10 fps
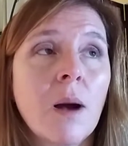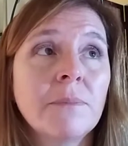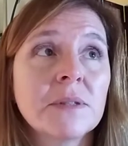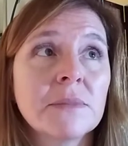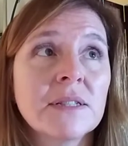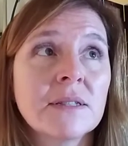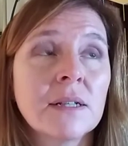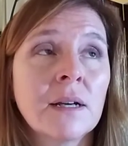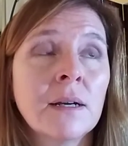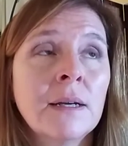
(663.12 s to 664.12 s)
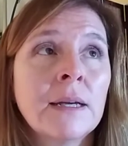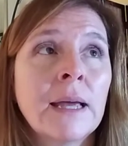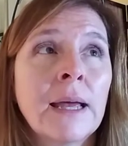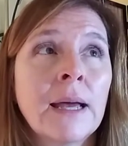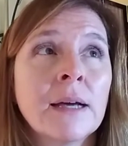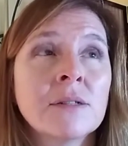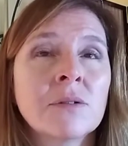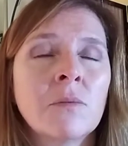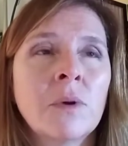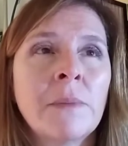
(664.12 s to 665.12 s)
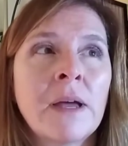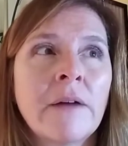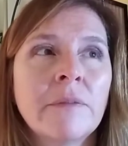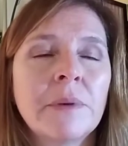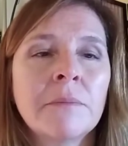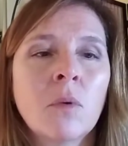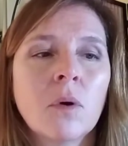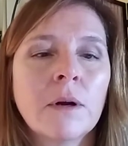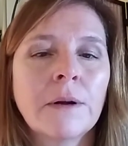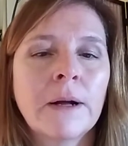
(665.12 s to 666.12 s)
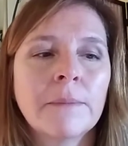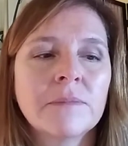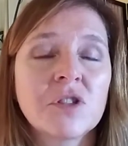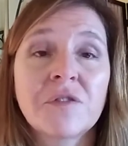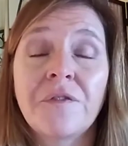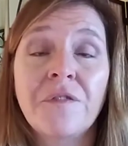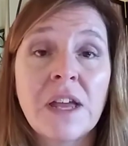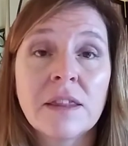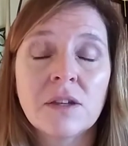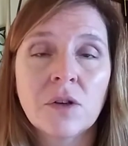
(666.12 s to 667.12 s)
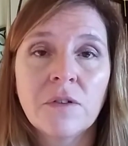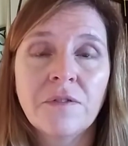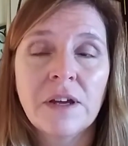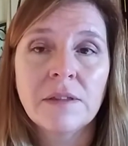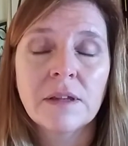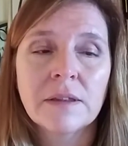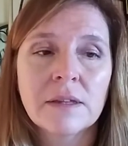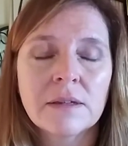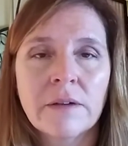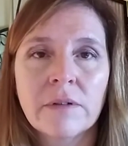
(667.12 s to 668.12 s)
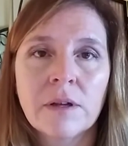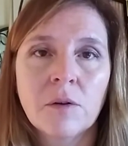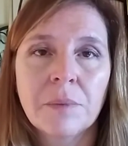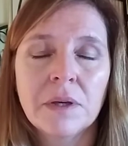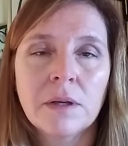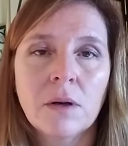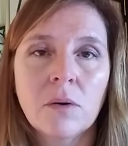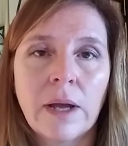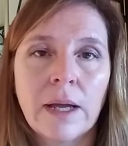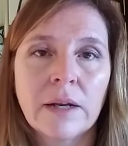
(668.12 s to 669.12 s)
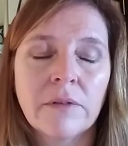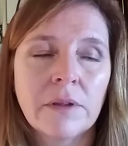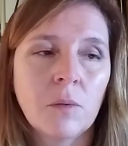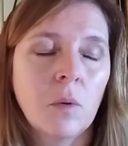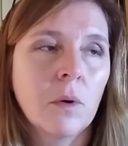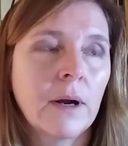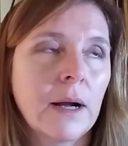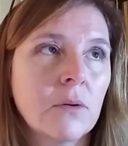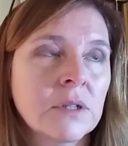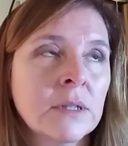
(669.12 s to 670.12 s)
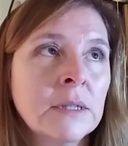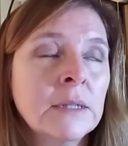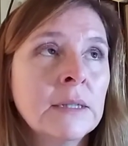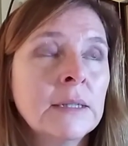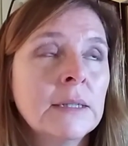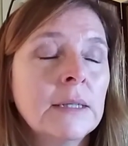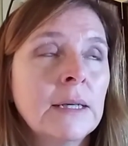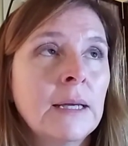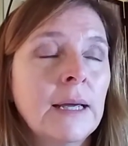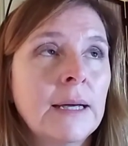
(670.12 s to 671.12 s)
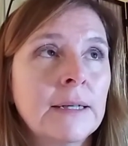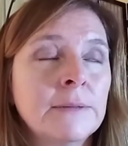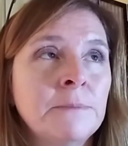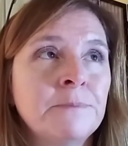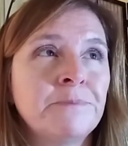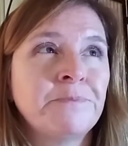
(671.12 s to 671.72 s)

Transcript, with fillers: optimistic and we may have a bit more um, just faith, you know, faith that everything will be okay and everything will work out. And